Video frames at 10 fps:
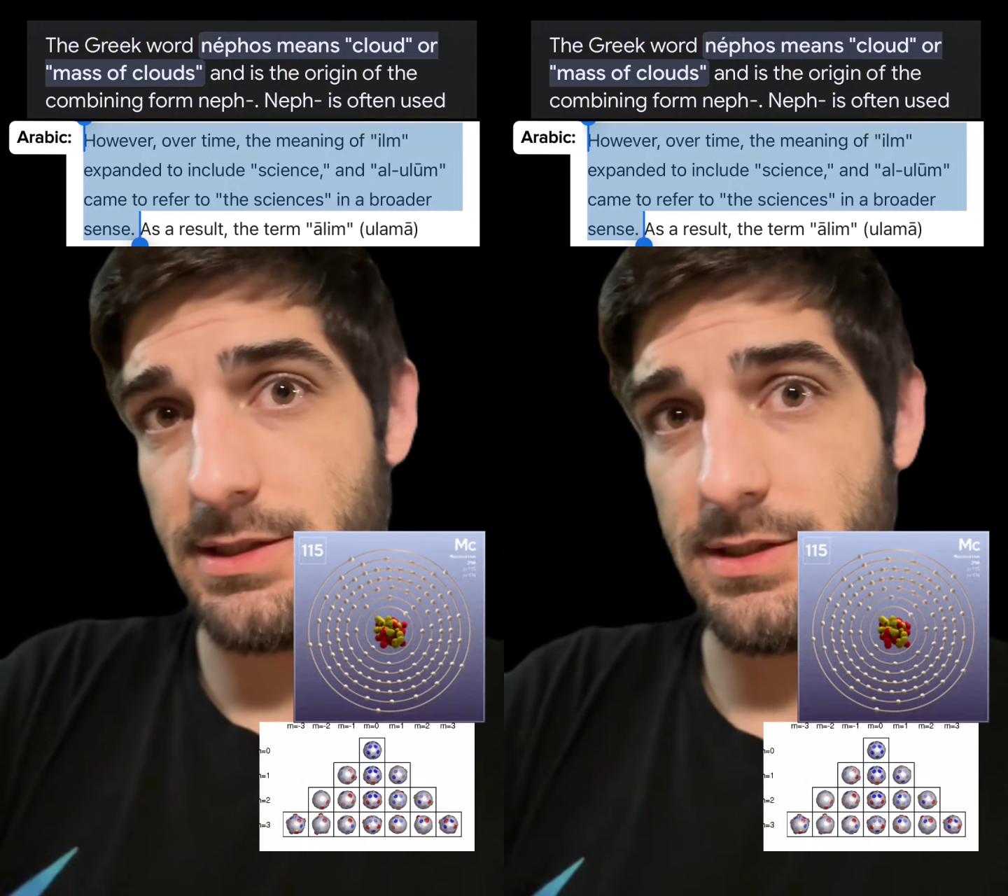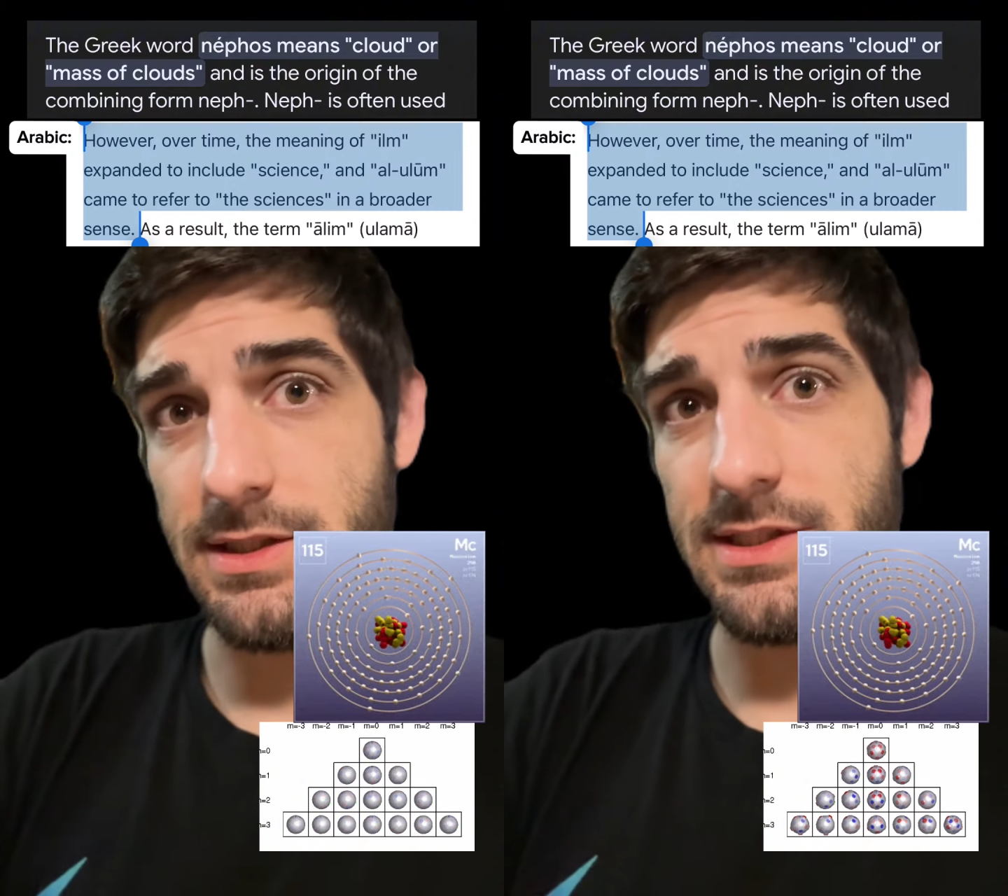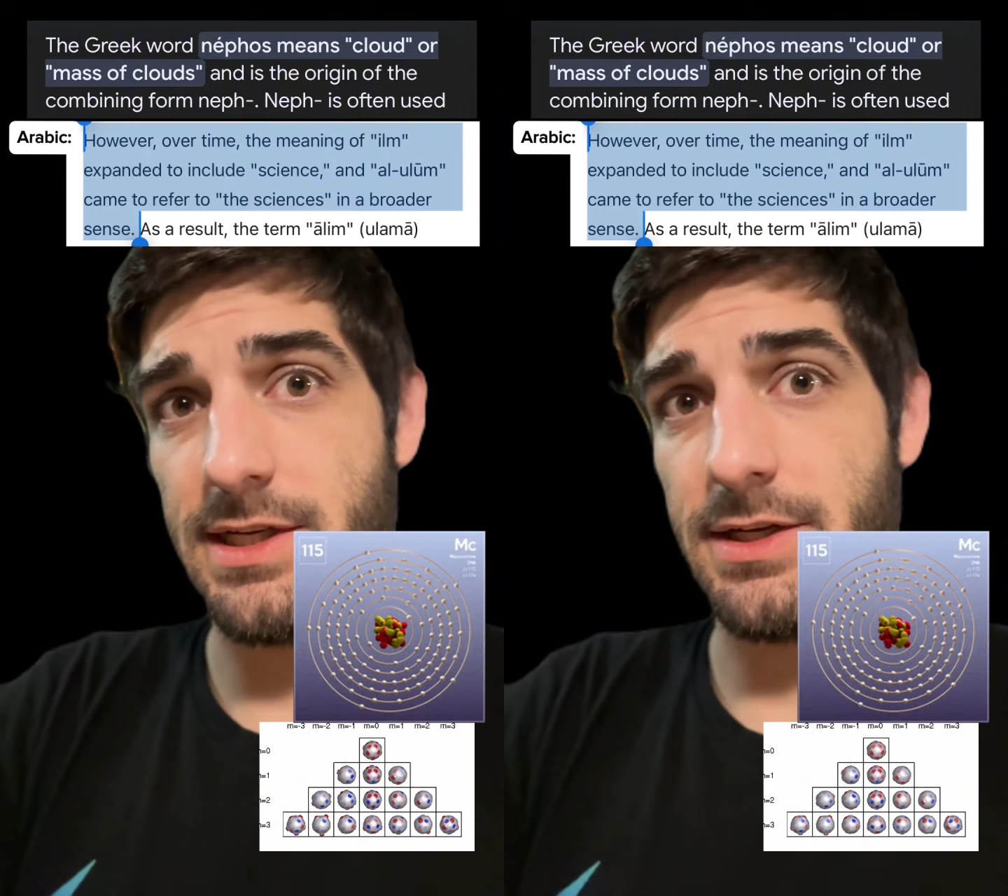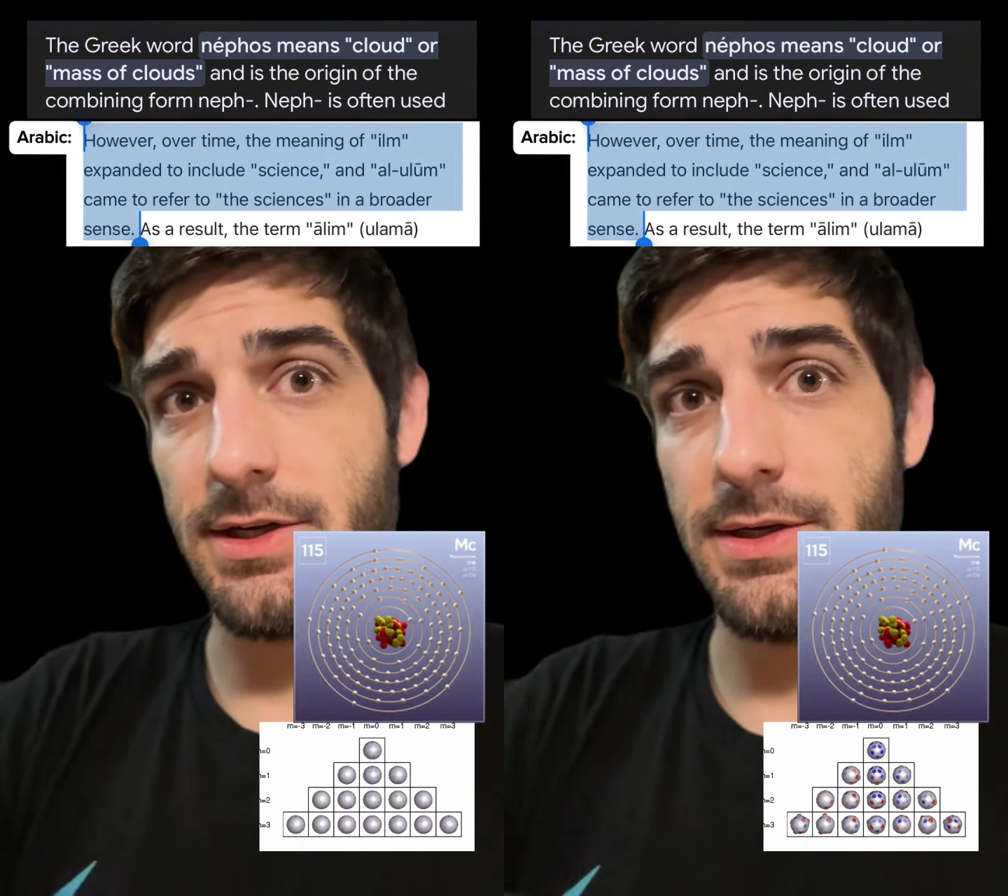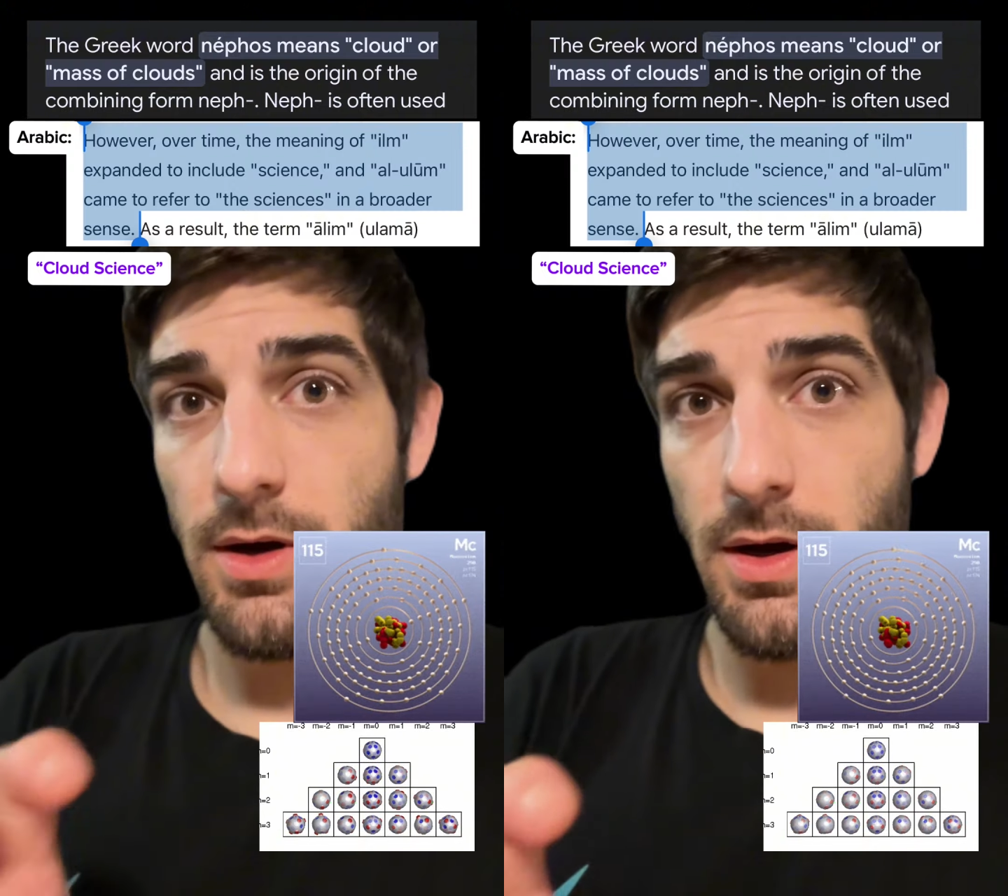in the center,